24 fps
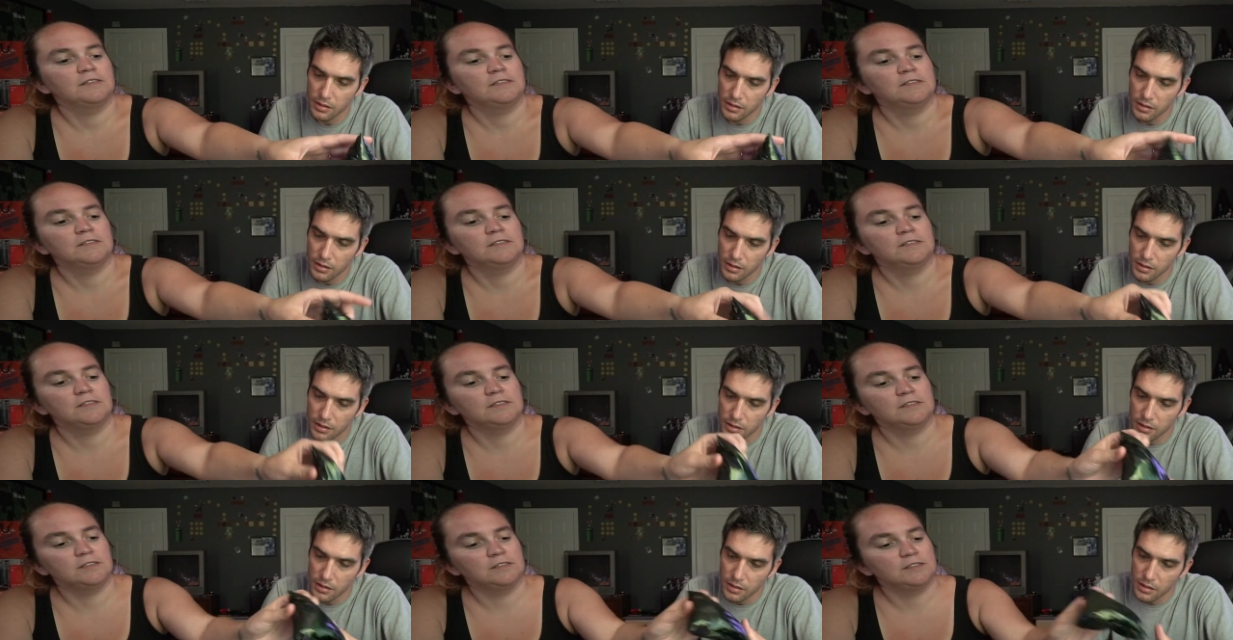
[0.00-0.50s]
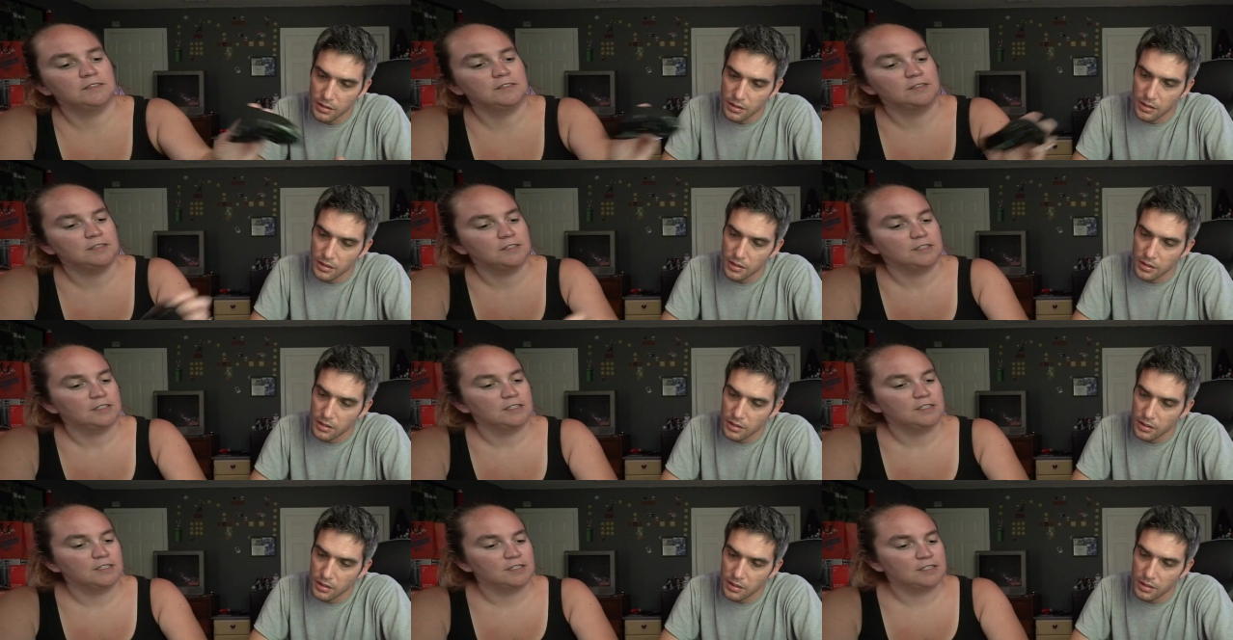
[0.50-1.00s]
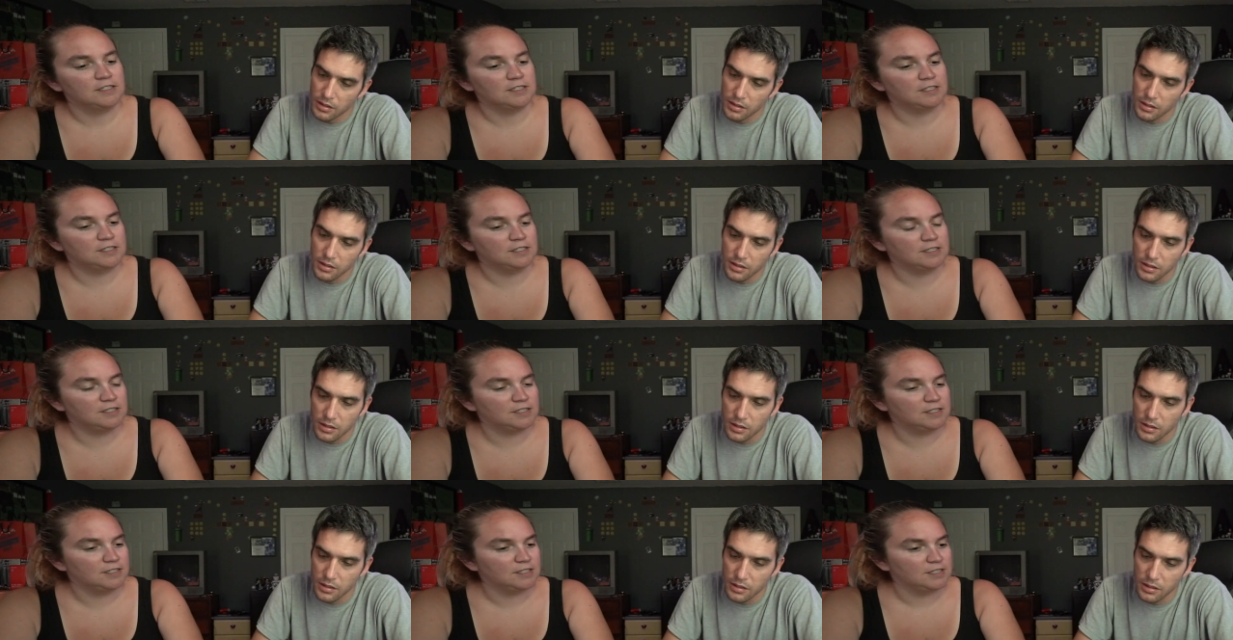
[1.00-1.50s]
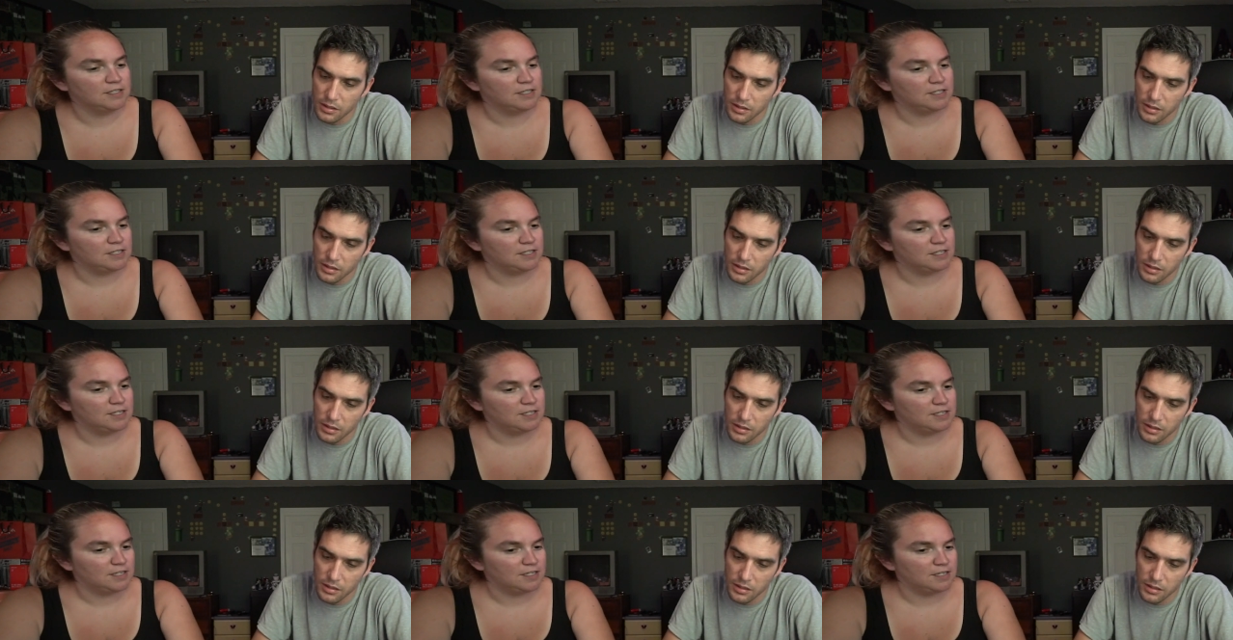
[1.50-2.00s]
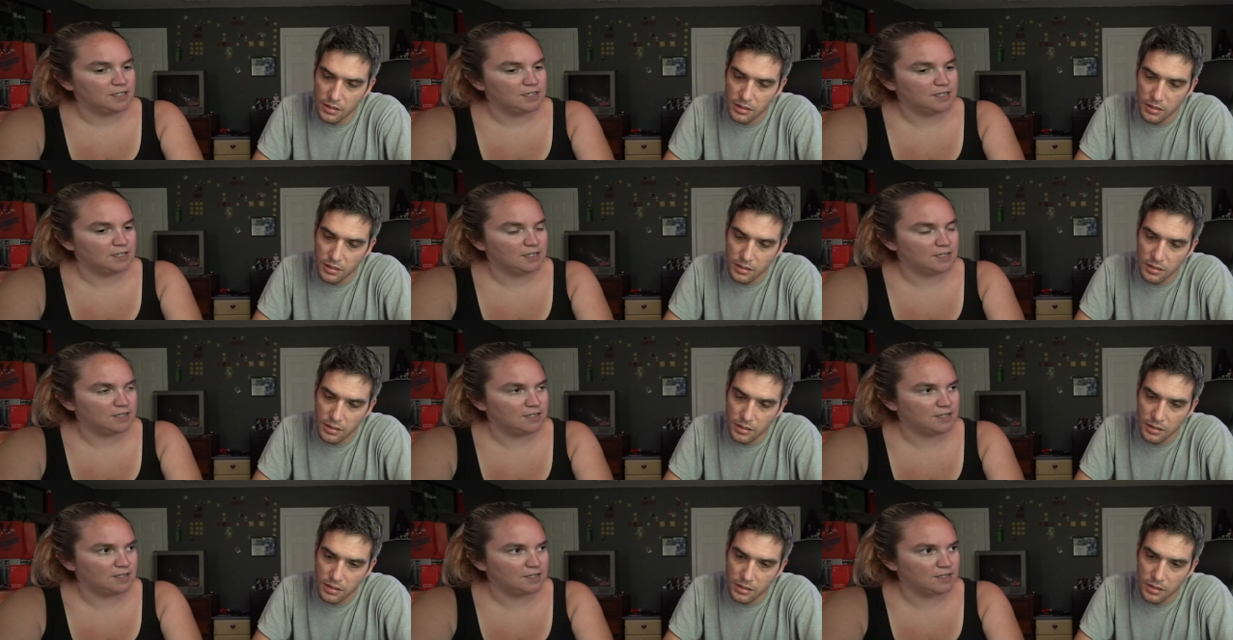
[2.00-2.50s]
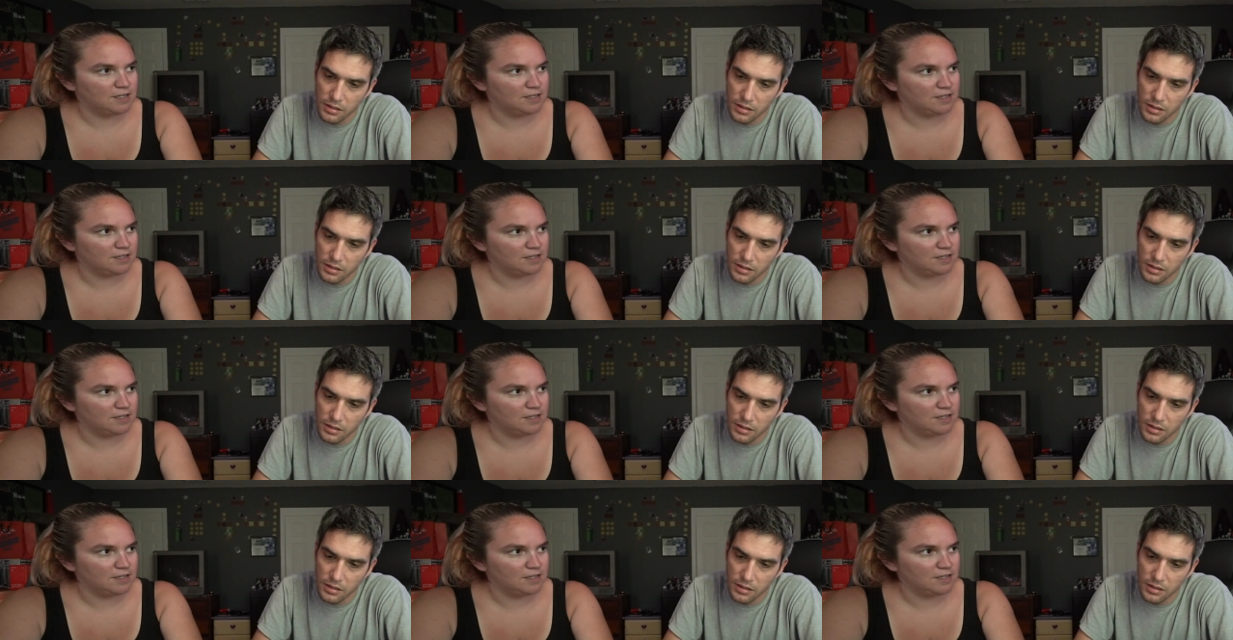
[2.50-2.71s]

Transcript: [no speech]